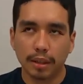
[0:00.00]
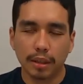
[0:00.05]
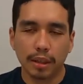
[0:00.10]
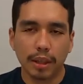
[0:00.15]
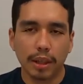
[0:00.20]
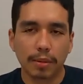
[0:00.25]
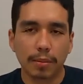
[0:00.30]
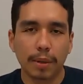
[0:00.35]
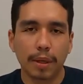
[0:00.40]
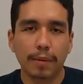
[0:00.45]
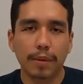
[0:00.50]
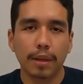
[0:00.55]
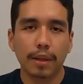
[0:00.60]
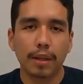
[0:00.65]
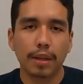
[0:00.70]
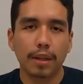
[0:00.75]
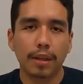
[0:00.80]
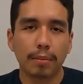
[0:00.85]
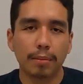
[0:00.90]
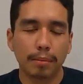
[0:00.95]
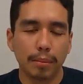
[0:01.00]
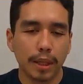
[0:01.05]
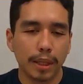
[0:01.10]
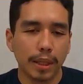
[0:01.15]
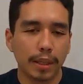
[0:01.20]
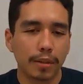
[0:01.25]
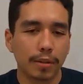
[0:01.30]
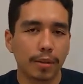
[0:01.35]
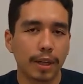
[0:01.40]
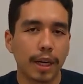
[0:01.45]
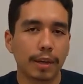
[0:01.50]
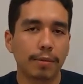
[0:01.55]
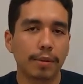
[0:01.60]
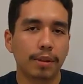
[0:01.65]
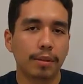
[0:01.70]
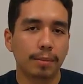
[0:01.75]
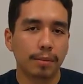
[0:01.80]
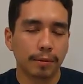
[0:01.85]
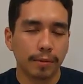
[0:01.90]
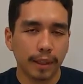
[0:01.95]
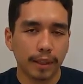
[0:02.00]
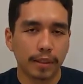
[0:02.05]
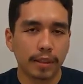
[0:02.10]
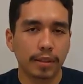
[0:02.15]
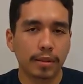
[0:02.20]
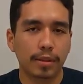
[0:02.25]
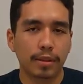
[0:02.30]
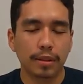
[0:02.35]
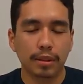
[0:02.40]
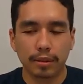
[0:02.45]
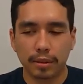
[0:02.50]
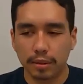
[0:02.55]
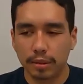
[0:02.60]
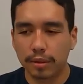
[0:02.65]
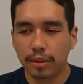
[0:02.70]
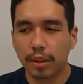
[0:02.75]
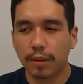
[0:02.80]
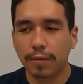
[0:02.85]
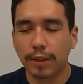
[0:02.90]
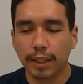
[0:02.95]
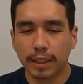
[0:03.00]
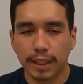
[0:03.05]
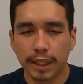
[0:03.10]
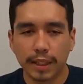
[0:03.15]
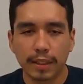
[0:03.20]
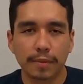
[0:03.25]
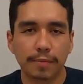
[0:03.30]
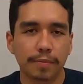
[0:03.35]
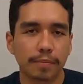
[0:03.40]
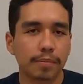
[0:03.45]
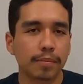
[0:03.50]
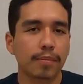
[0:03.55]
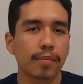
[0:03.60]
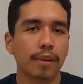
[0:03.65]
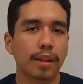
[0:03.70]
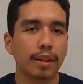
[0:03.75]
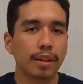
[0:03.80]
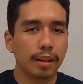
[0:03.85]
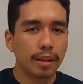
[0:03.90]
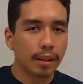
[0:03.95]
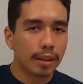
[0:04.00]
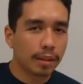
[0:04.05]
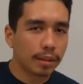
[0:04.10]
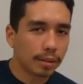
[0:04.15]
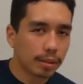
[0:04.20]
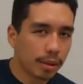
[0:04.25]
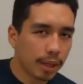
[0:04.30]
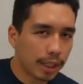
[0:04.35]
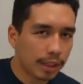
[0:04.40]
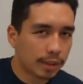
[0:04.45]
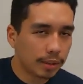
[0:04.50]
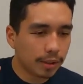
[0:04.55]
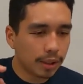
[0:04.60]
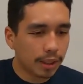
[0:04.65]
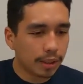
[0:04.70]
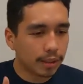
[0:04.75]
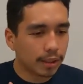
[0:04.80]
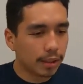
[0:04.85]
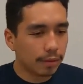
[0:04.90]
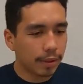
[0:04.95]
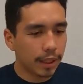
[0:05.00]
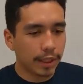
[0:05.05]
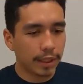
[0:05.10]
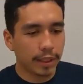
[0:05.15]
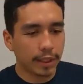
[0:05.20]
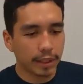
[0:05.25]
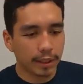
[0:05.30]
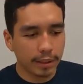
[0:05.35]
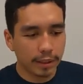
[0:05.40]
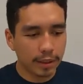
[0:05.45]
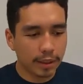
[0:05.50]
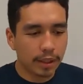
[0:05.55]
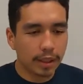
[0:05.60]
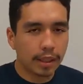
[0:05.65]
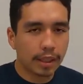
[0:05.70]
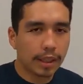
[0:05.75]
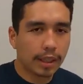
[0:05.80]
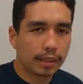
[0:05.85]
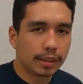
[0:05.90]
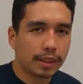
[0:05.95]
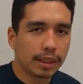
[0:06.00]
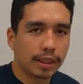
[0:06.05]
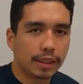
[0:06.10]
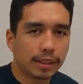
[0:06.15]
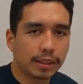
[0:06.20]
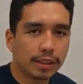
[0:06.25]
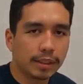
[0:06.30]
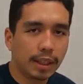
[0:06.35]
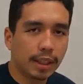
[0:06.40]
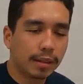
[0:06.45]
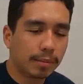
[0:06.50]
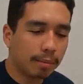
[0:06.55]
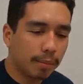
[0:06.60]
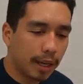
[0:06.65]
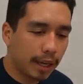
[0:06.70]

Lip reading: like maybe a meeting you have with your professor or stuff like that. So as you can see right here, as I set